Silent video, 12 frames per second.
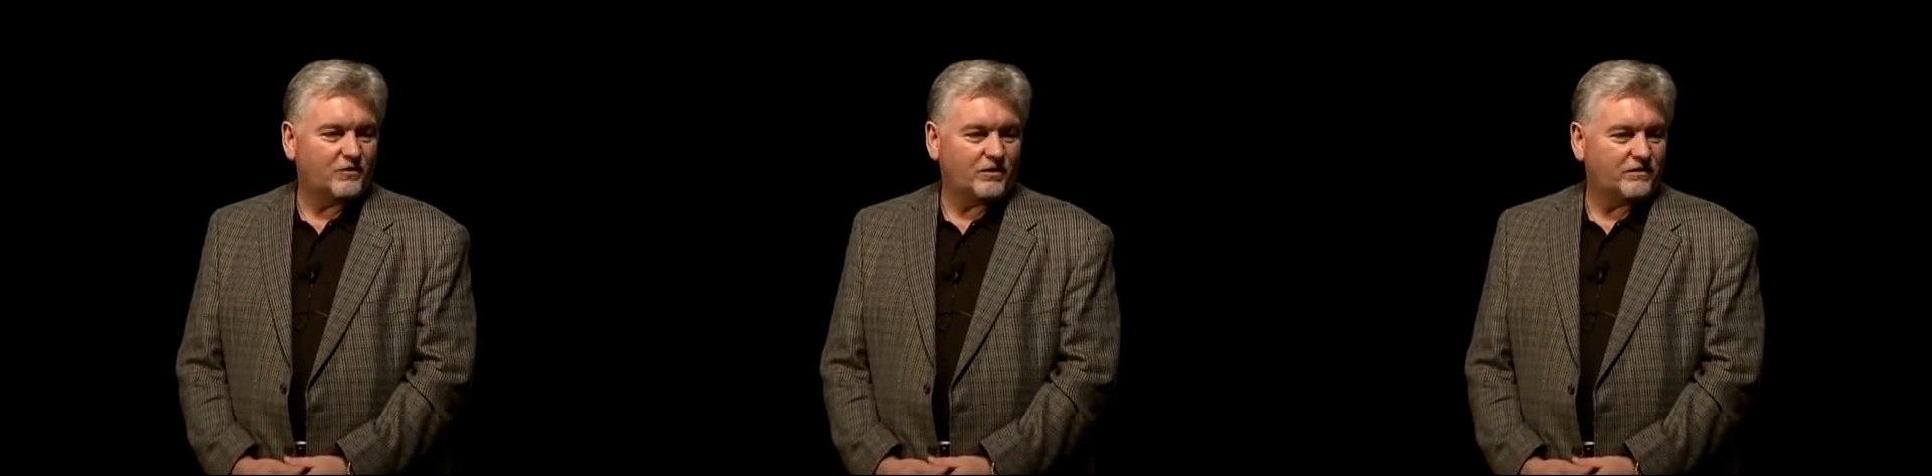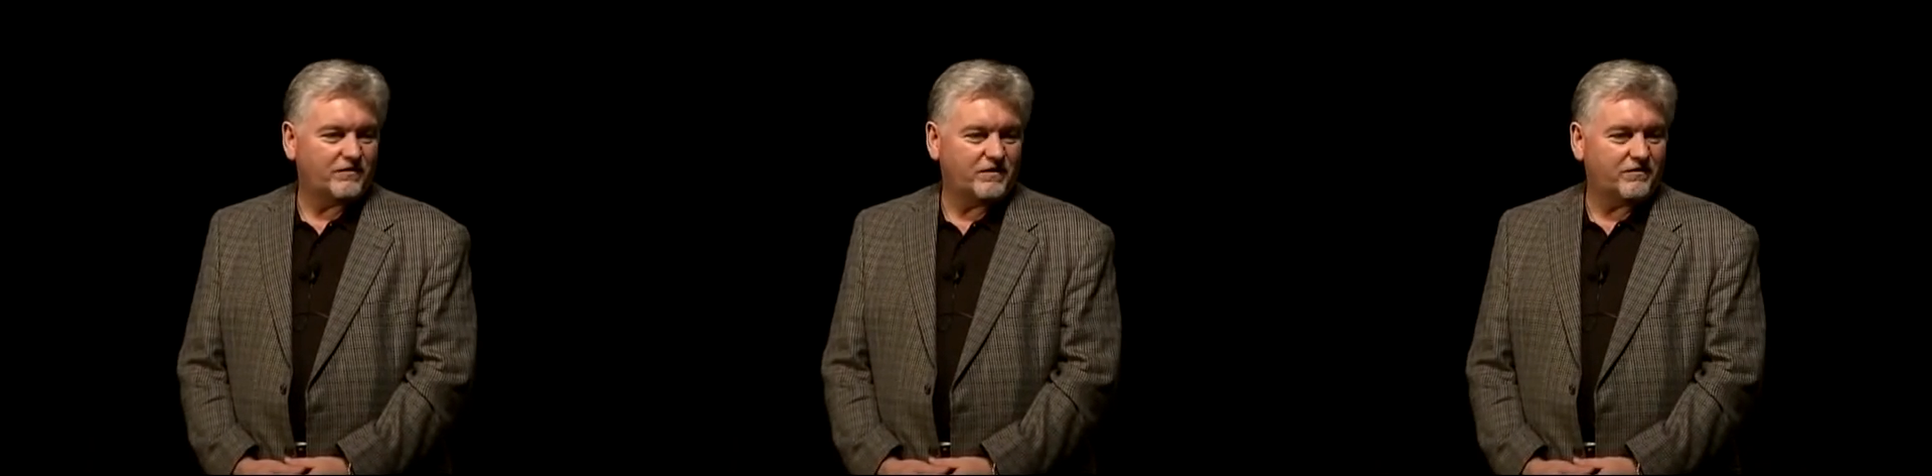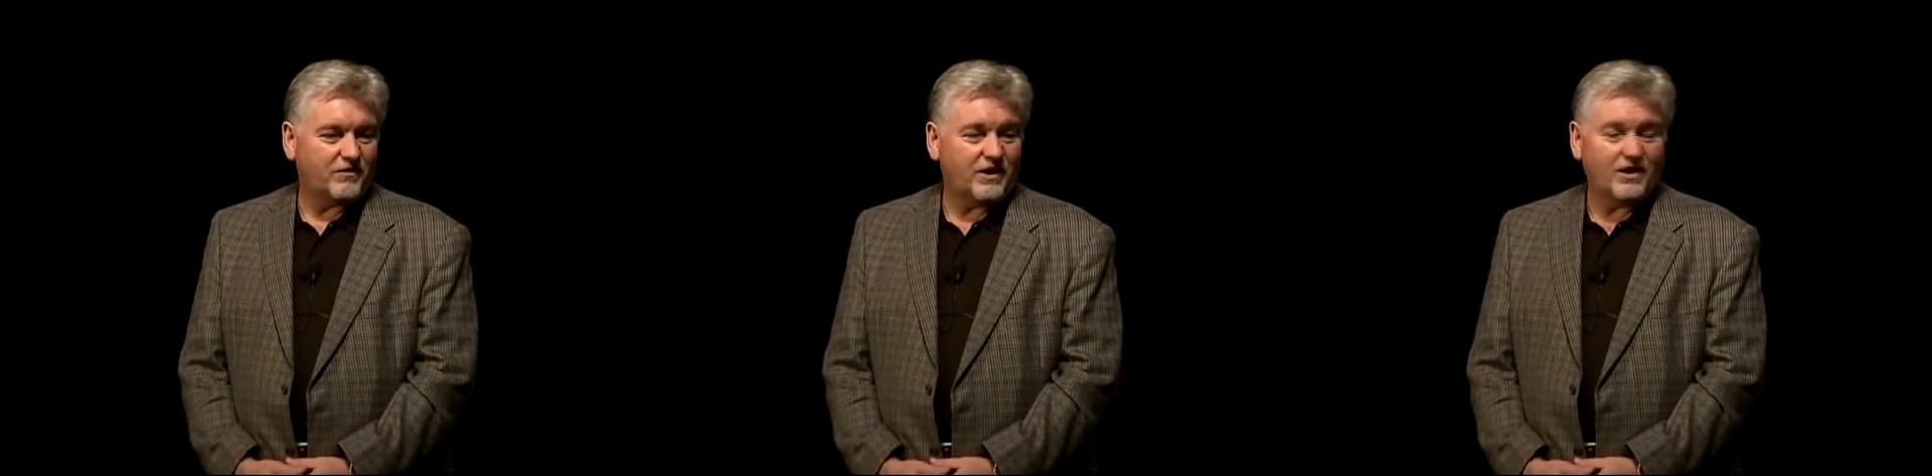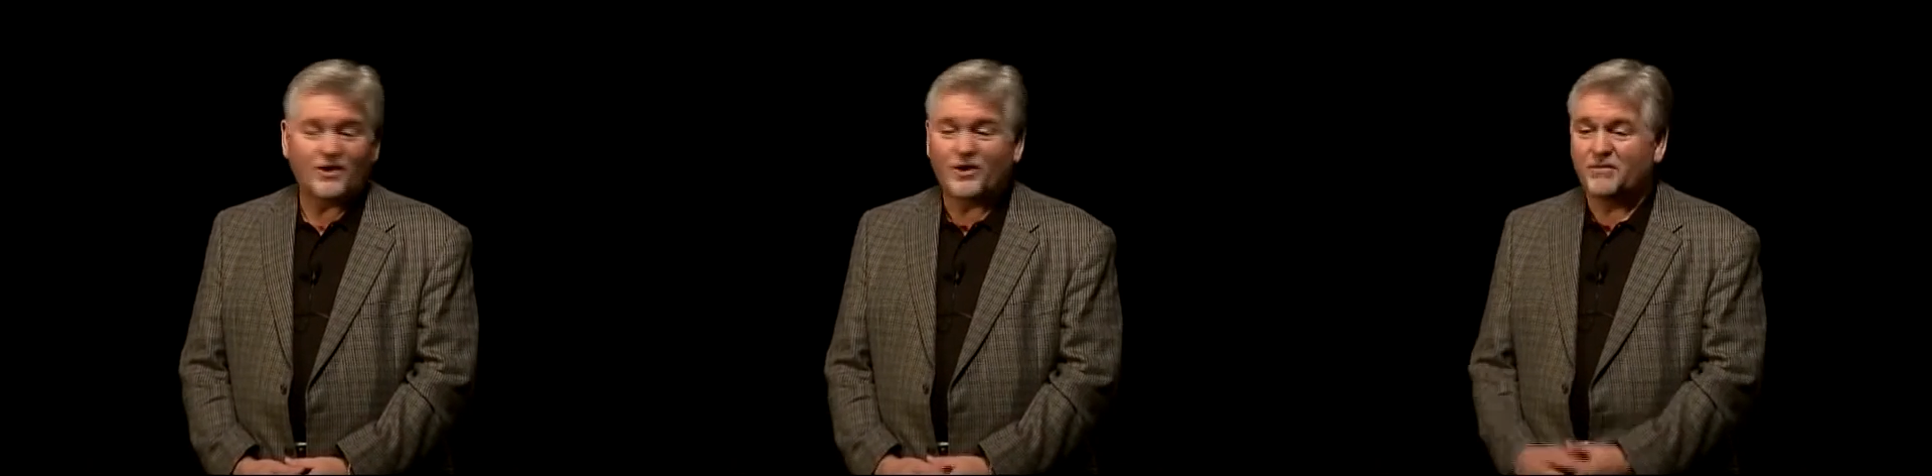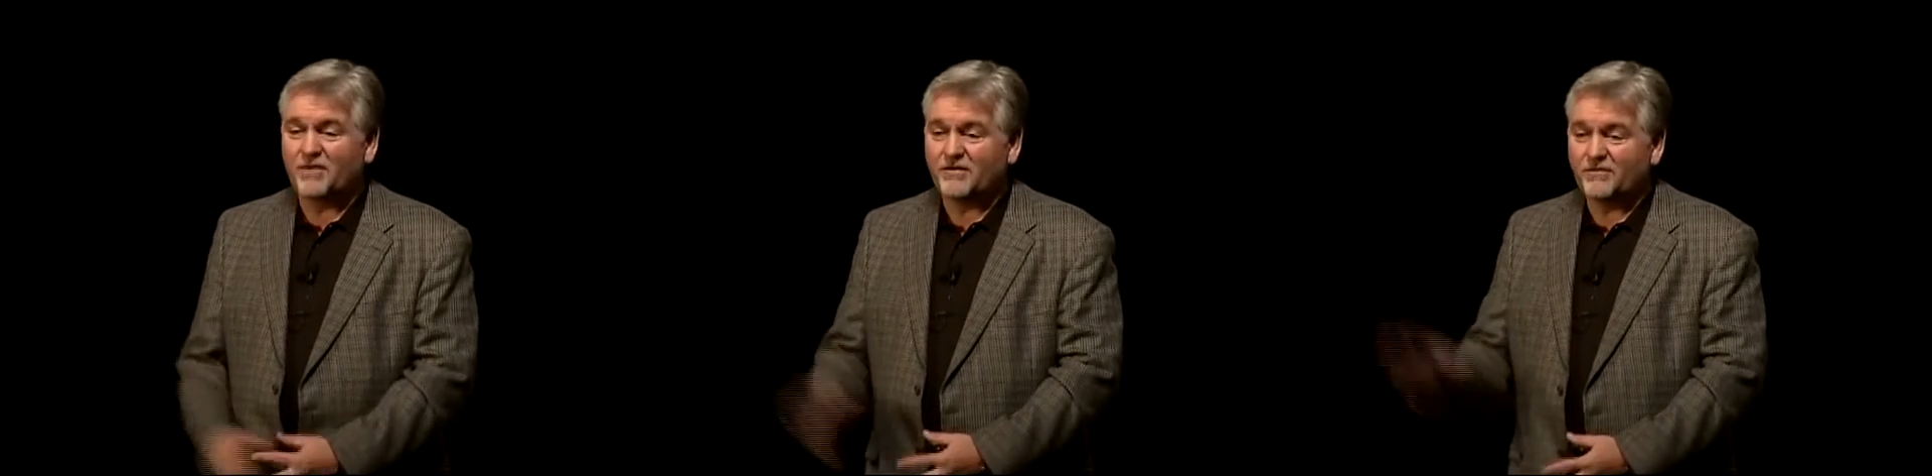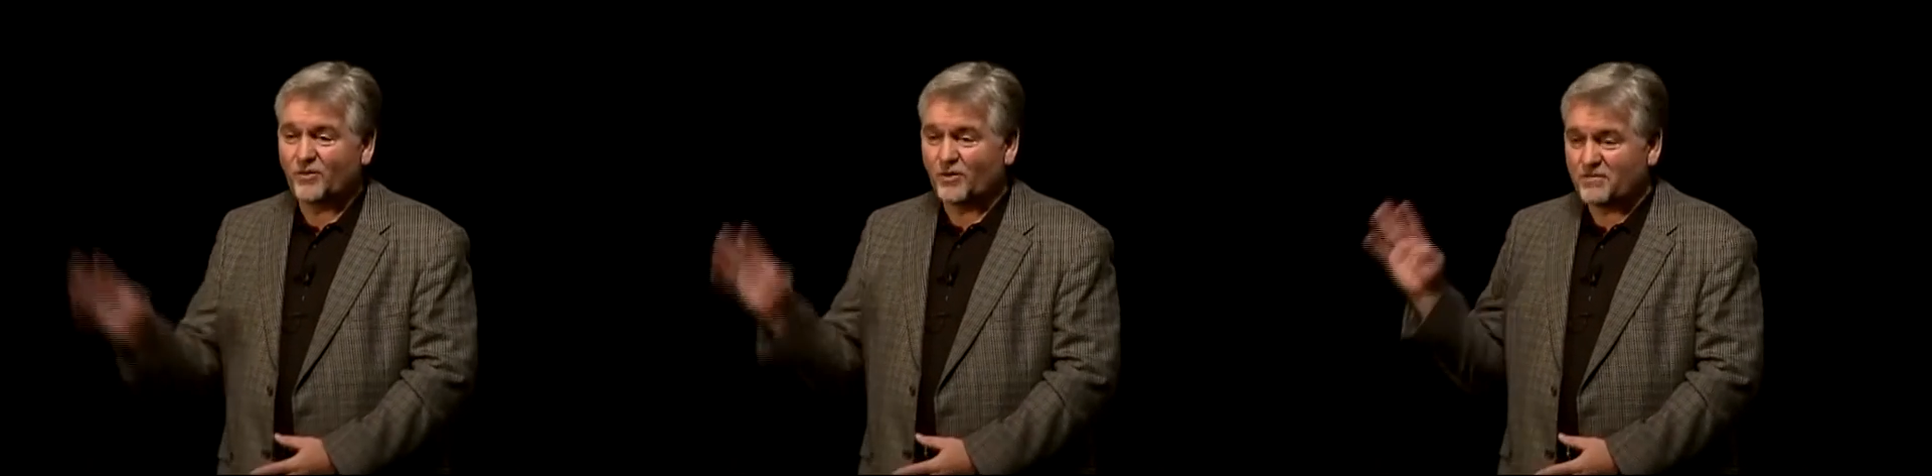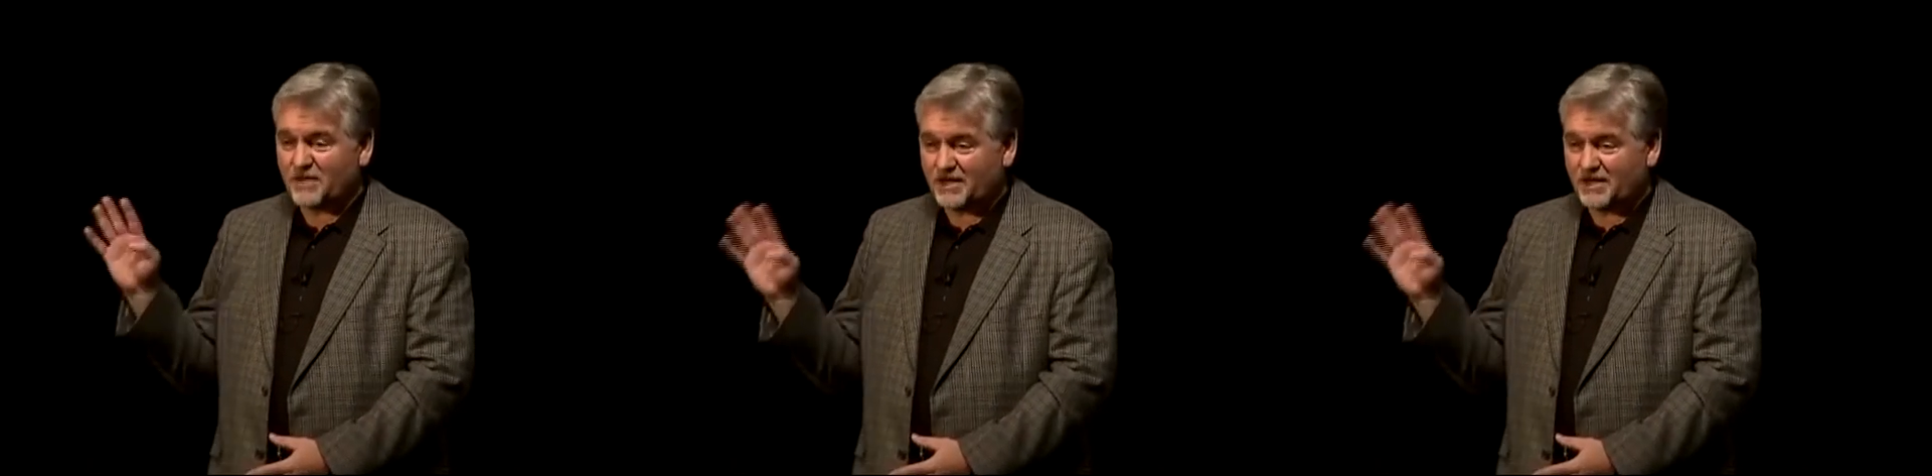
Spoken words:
fourth, or fifth grade, and only made 4